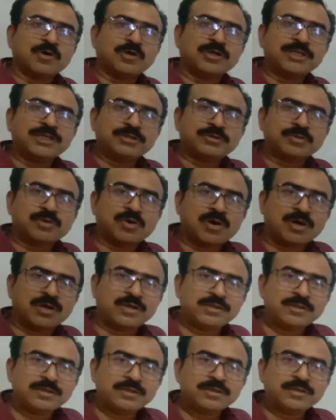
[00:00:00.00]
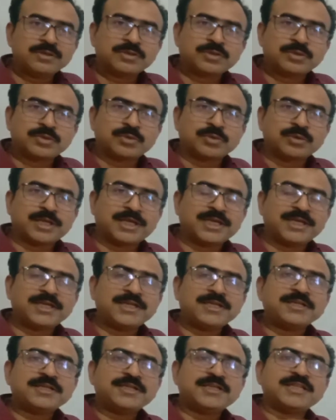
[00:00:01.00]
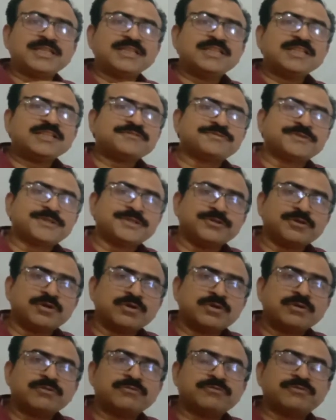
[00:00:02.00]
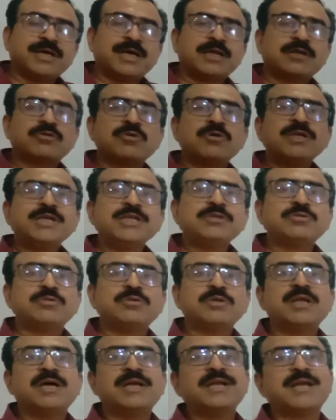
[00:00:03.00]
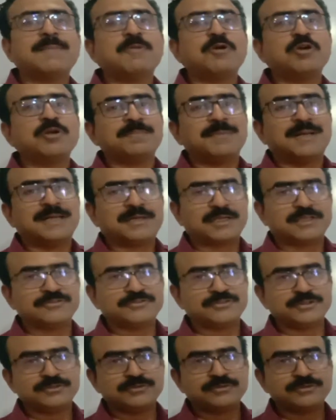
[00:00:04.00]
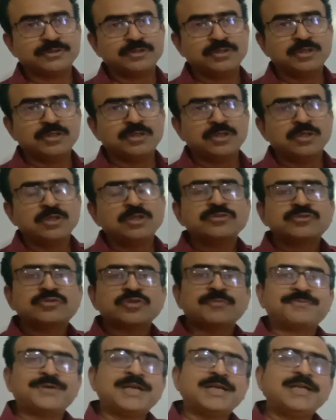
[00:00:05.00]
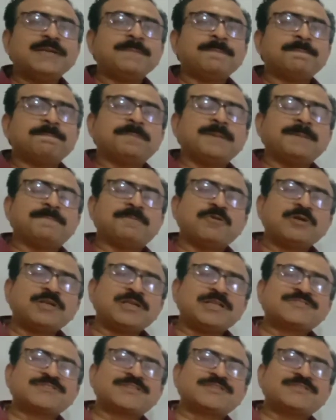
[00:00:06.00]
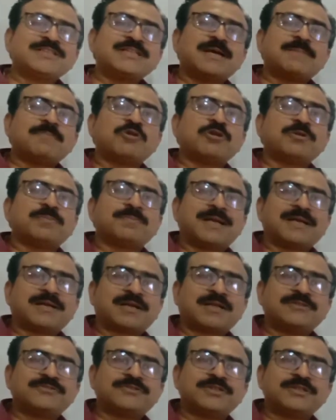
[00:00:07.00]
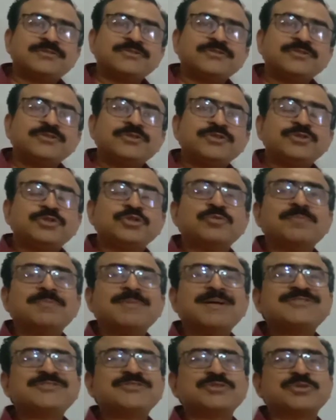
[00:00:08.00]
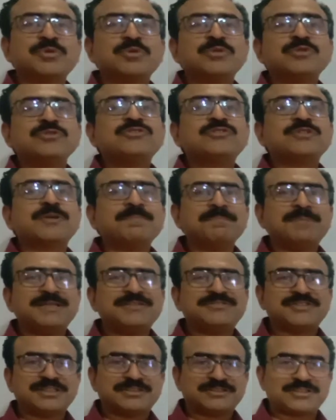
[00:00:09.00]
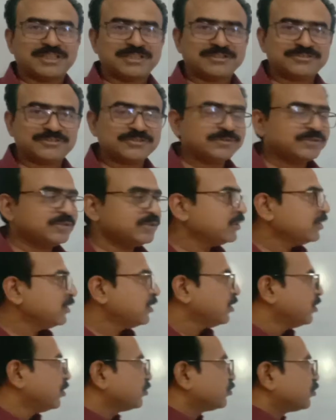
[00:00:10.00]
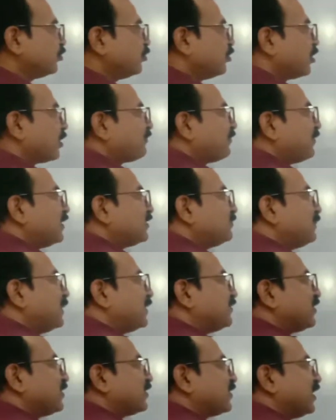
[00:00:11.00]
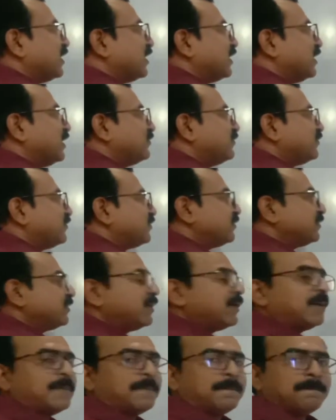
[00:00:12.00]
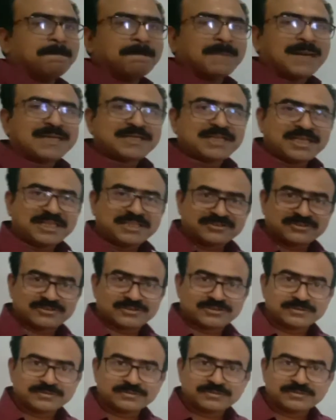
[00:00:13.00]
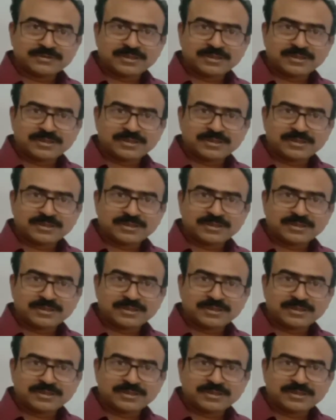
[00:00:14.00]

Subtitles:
morning to all. Today in this video we are going to learn about matrices. So friend, before discussing about matrices, you must know some basic things. So your first basic thing is matrix